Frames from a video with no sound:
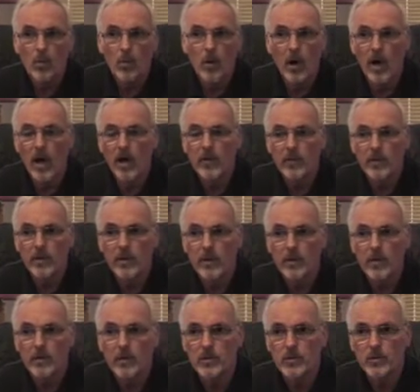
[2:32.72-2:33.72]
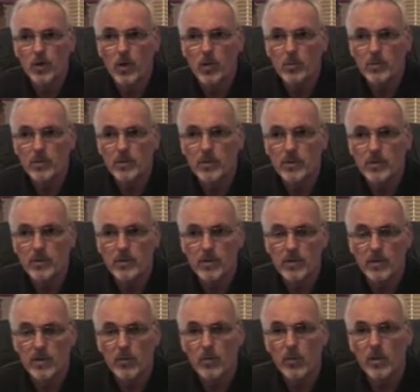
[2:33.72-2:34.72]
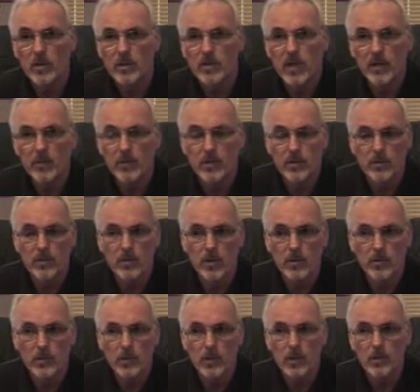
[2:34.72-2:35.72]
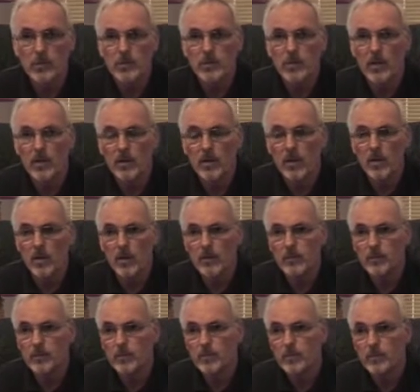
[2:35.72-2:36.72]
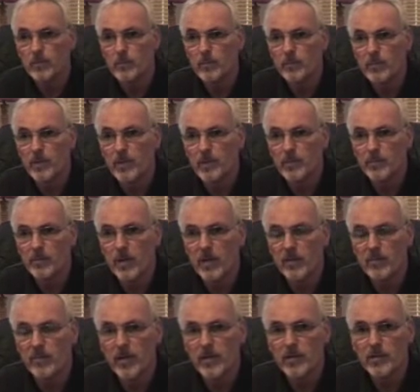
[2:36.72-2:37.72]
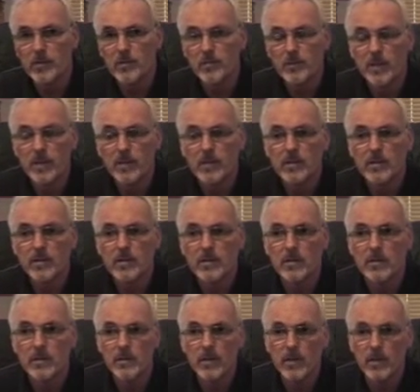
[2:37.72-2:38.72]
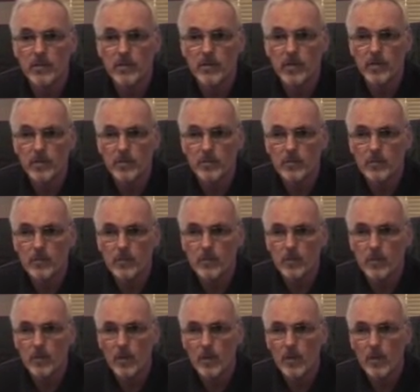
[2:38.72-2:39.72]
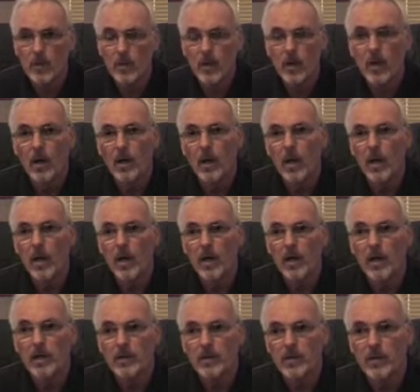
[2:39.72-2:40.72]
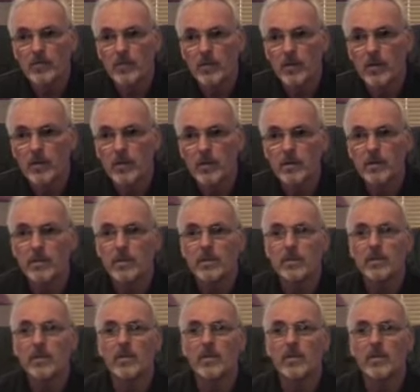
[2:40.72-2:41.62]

why have we not got jobs in this country, and what is happening to our jobs and our major manufacturing bases in the country? And you have to look at the